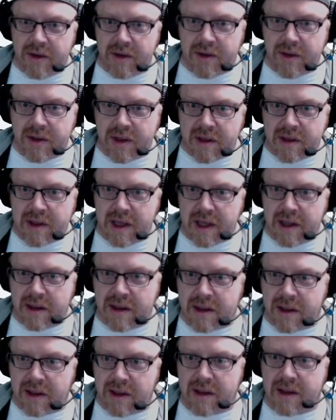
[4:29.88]
This
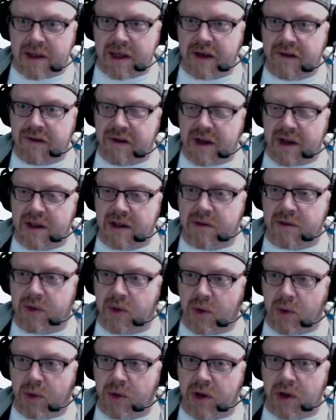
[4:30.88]
instance synchronizes with
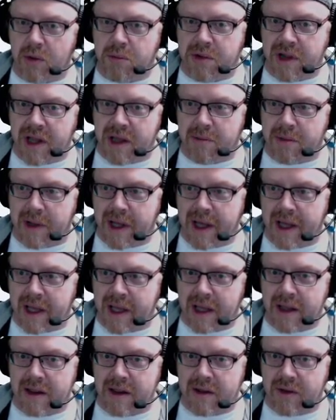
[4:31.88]
audio playback,
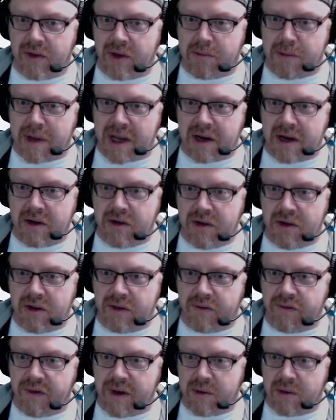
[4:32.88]
so the magnitude of the
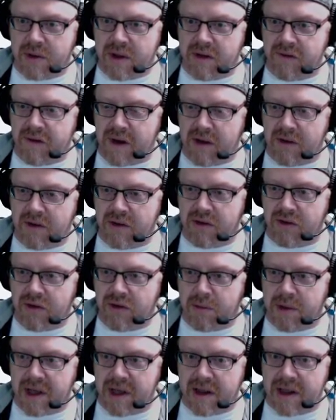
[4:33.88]
frequency ranges
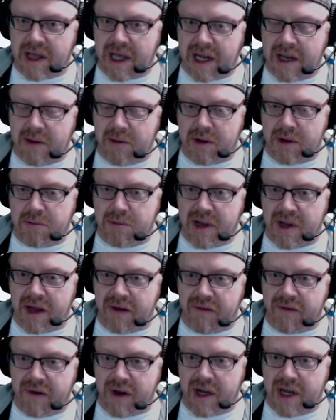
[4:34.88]
should be exactly what it's
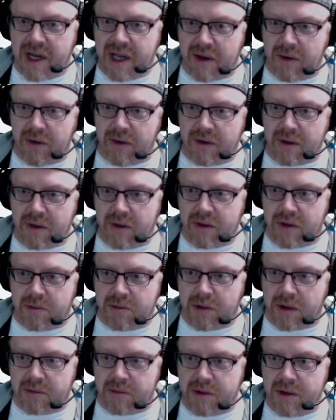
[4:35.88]
playing right now, or as close as
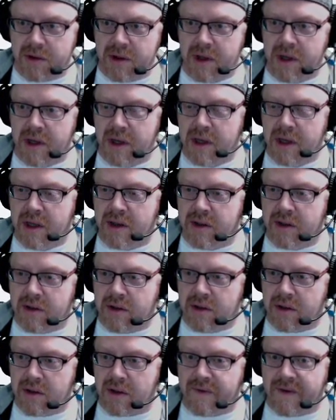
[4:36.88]
possible. This
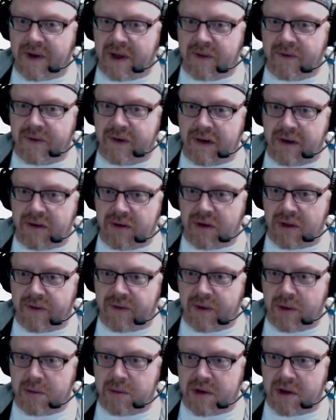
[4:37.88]
uses fast Fourier
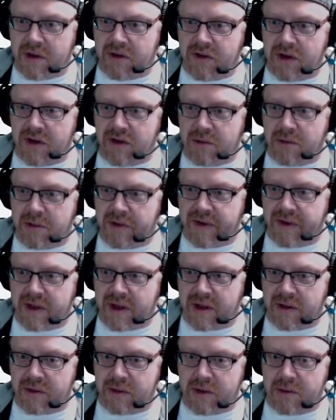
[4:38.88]
transforms. You can change the buffer
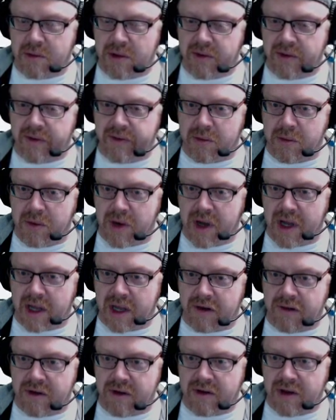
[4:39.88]
size to a smaller one for more
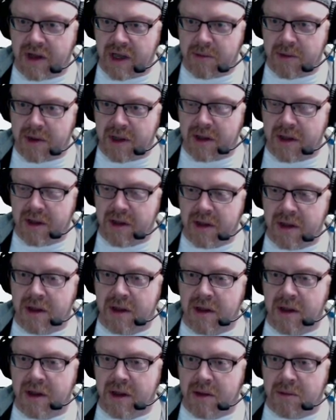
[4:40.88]
accurate timing,
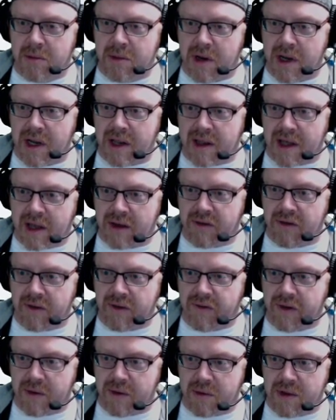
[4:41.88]
but less accurate
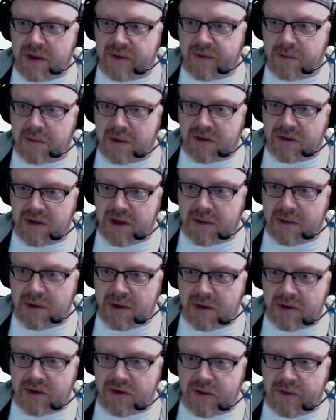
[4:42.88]
frequency information. Yeah, we're
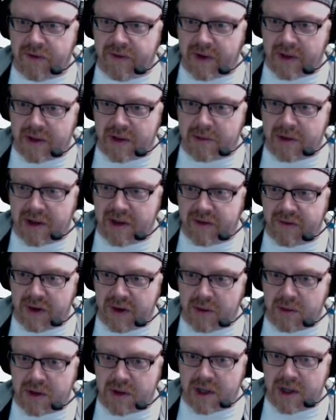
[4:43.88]
not too fussed about the
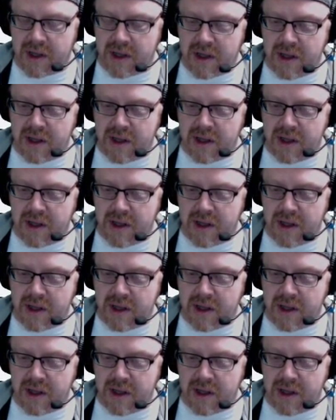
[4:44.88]
frequency.